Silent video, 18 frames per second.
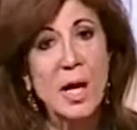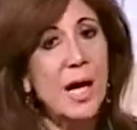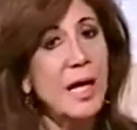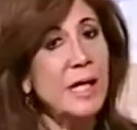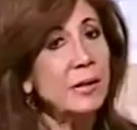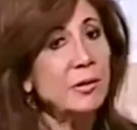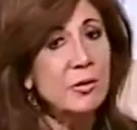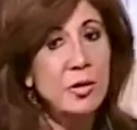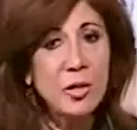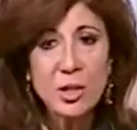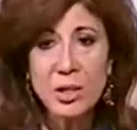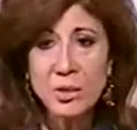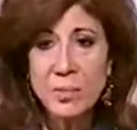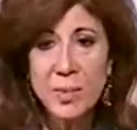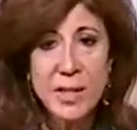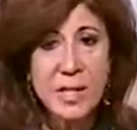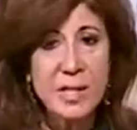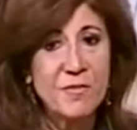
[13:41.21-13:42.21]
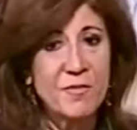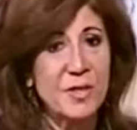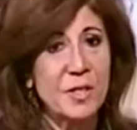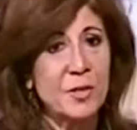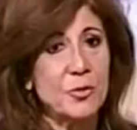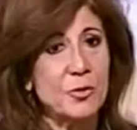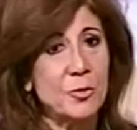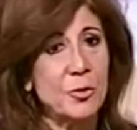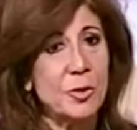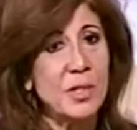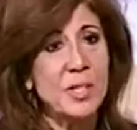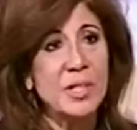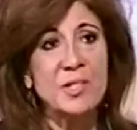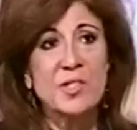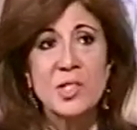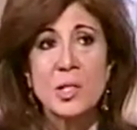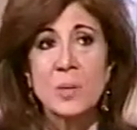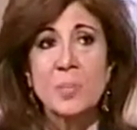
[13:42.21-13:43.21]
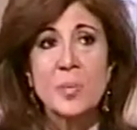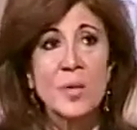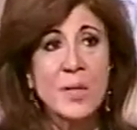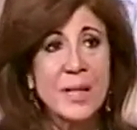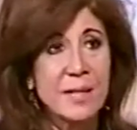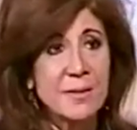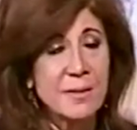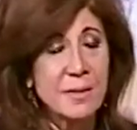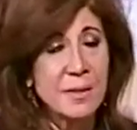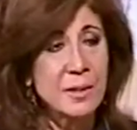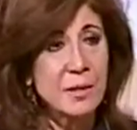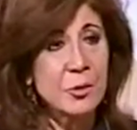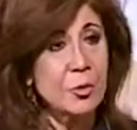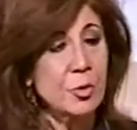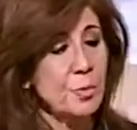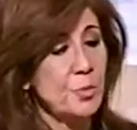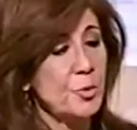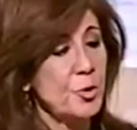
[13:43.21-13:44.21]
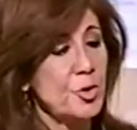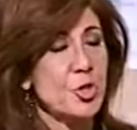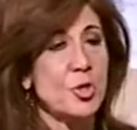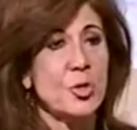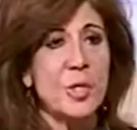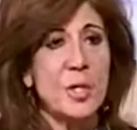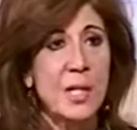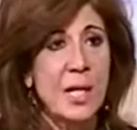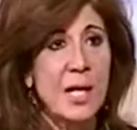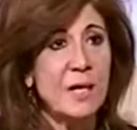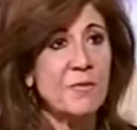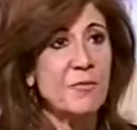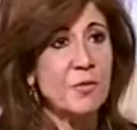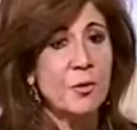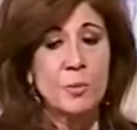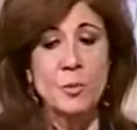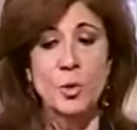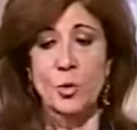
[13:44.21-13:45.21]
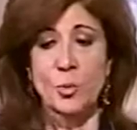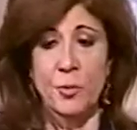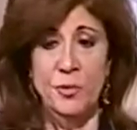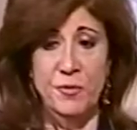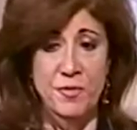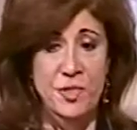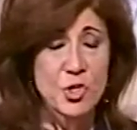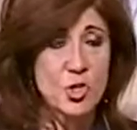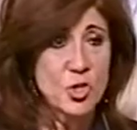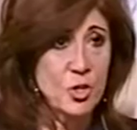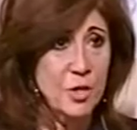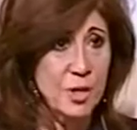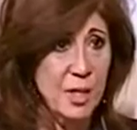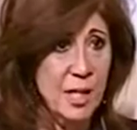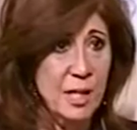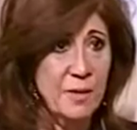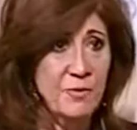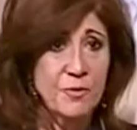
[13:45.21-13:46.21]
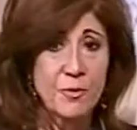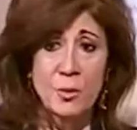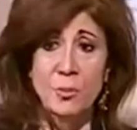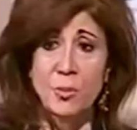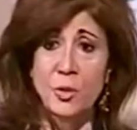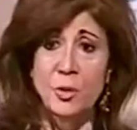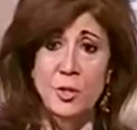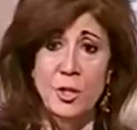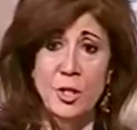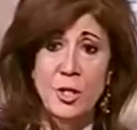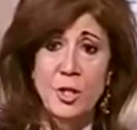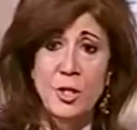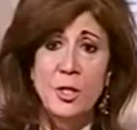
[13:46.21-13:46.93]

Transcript: I don't believe at all in separating your personal life from your professional life, from your